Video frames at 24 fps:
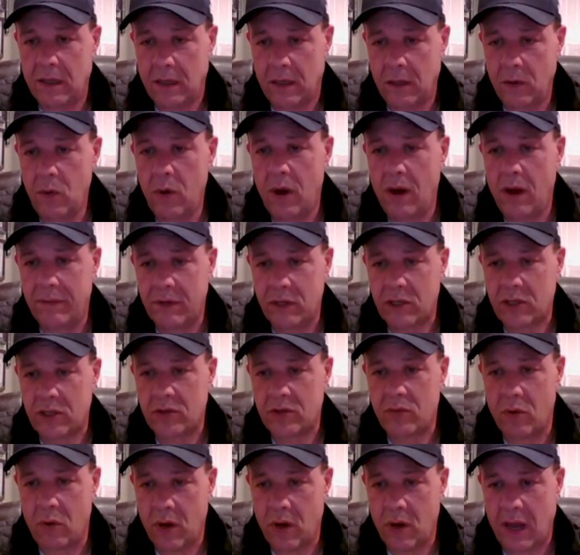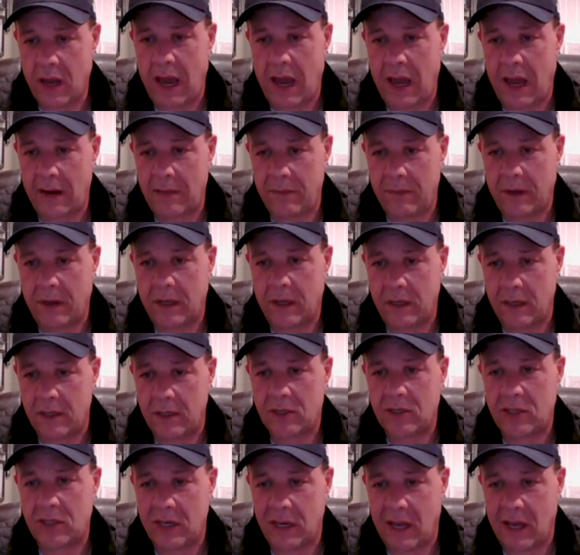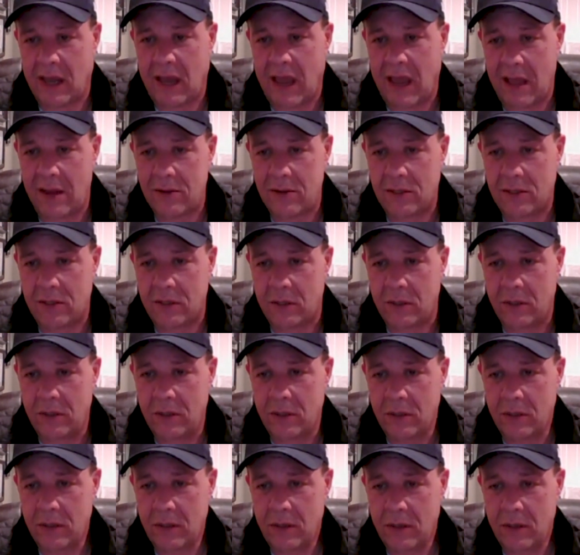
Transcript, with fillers: You have a strong advocate in the city council